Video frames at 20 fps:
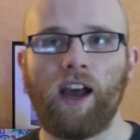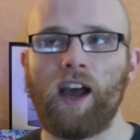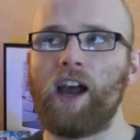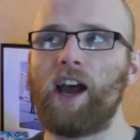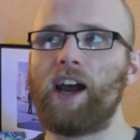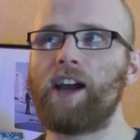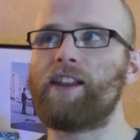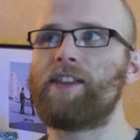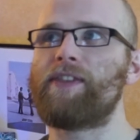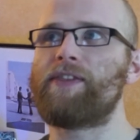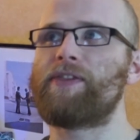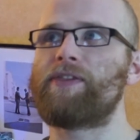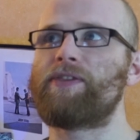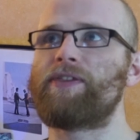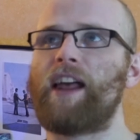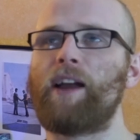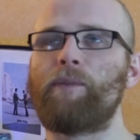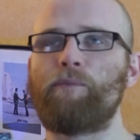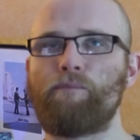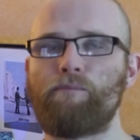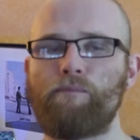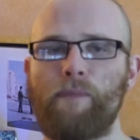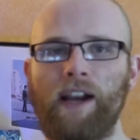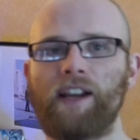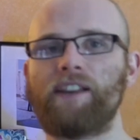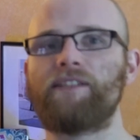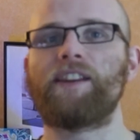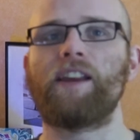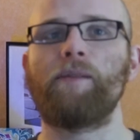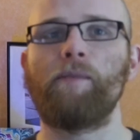That
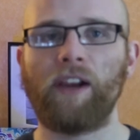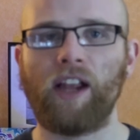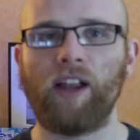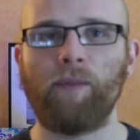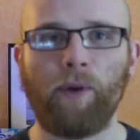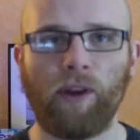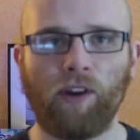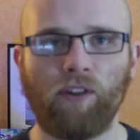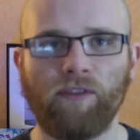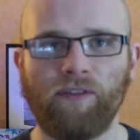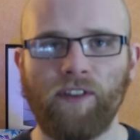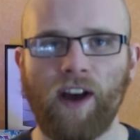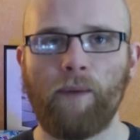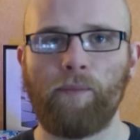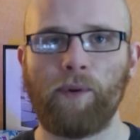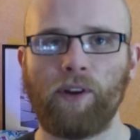might seem a little bit unfair